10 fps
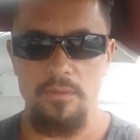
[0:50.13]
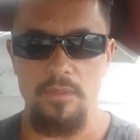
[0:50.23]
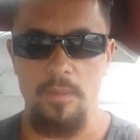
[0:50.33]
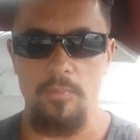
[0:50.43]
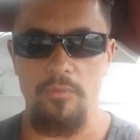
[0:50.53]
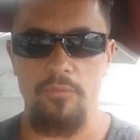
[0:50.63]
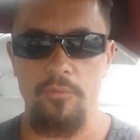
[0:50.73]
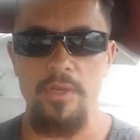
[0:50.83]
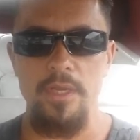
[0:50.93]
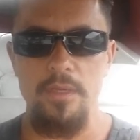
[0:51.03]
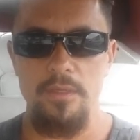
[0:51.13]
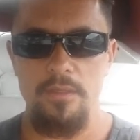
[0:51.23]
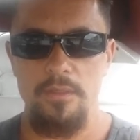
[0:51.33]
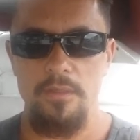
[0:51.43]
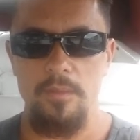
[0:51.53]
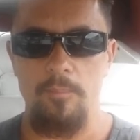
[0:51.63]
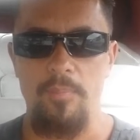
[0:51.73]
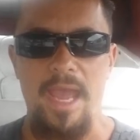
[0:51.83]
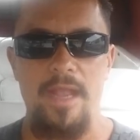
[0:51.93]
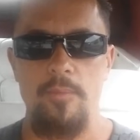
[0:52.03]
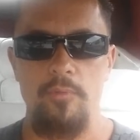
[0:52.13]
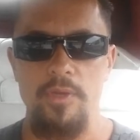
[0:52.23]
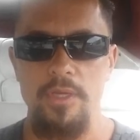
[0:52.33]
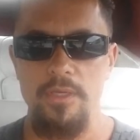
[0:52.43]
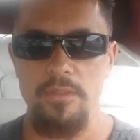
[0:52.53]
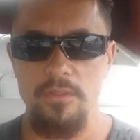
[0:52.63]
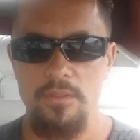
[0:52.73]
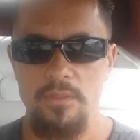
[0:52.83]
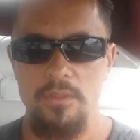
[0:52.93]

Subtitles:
Number 3, back breeding.